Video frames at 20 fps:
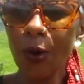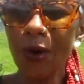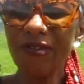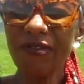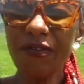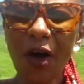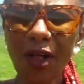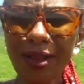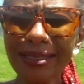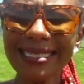
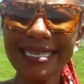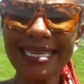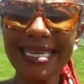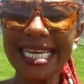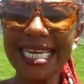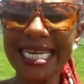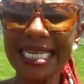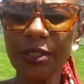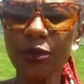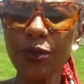
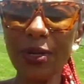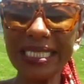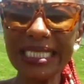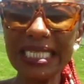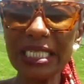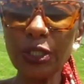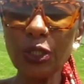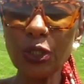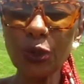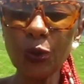falter in
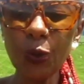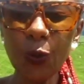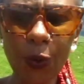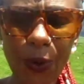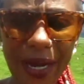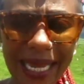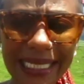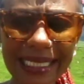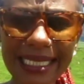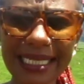
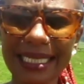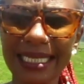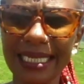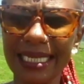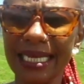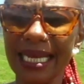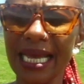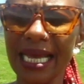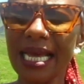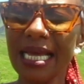
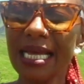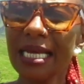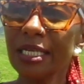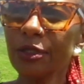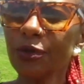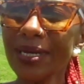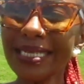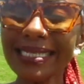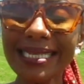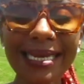2020.
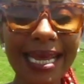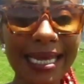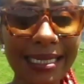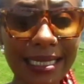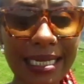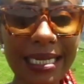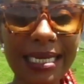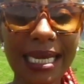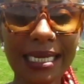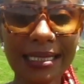
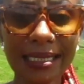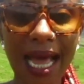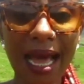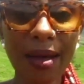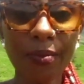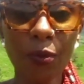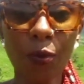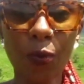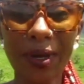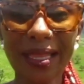2019 has
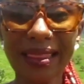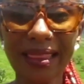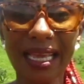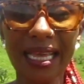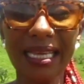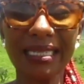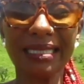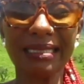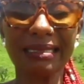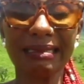come with
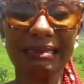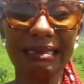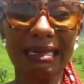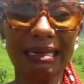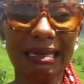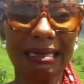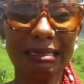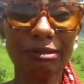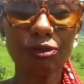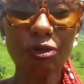its
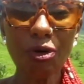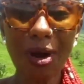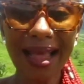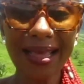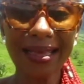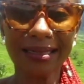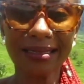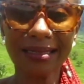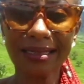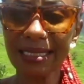
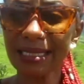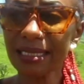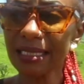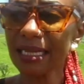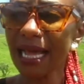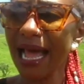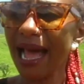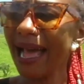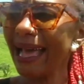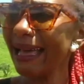trials, its
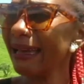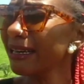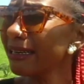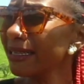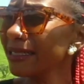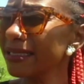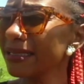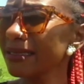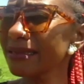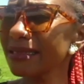
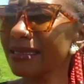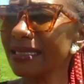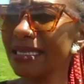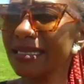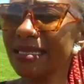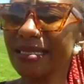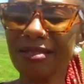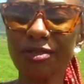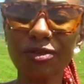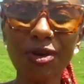hurdles,
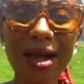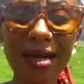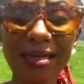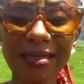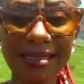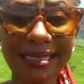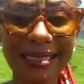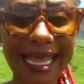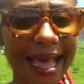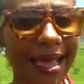its
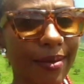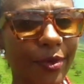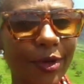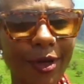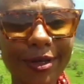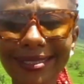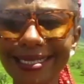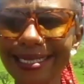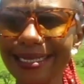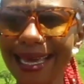struggles. I am
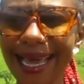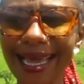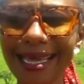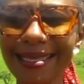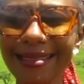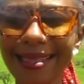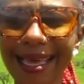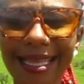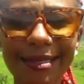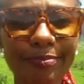not
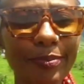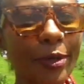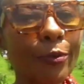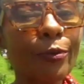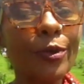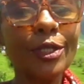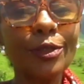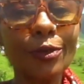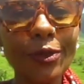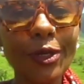denying that, but
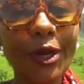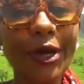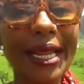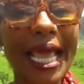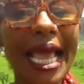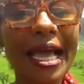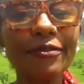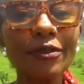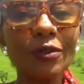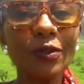we do not
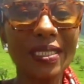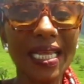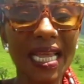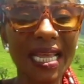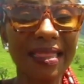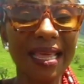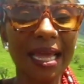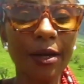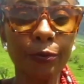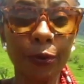have to
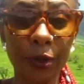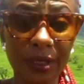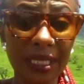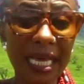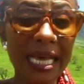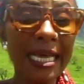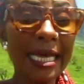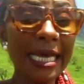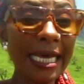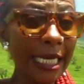take that
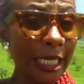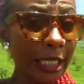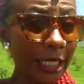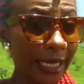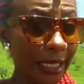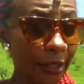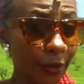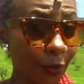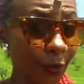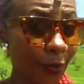
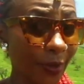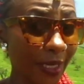into